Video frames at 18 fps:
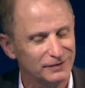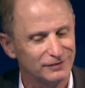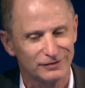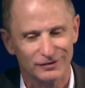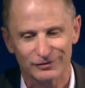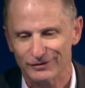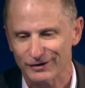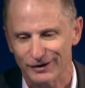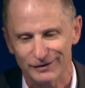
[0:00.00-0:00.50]
He's
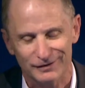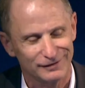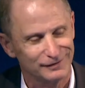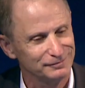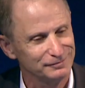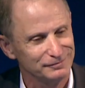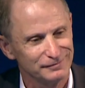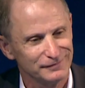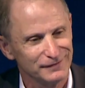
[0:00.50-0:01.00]
just got
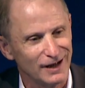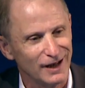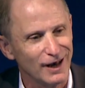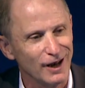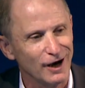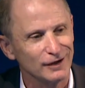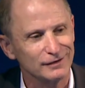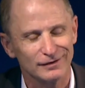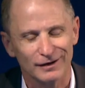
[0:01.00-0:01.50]
a
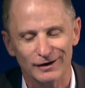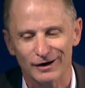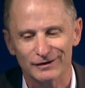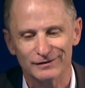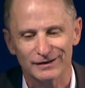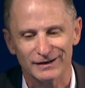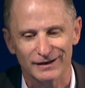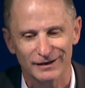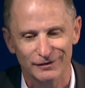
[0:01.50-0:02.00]

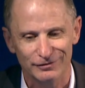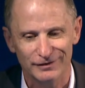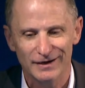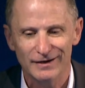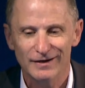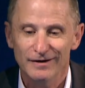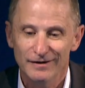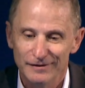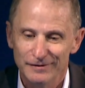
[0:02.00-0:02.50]
lot to give.
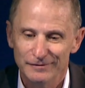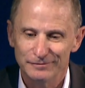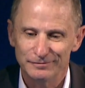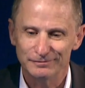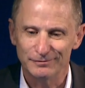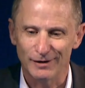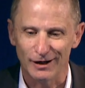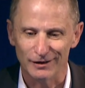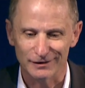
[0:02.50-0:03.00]

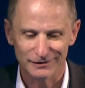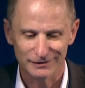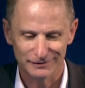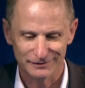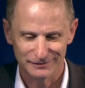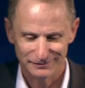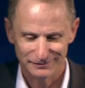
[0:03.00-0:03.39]
Mark.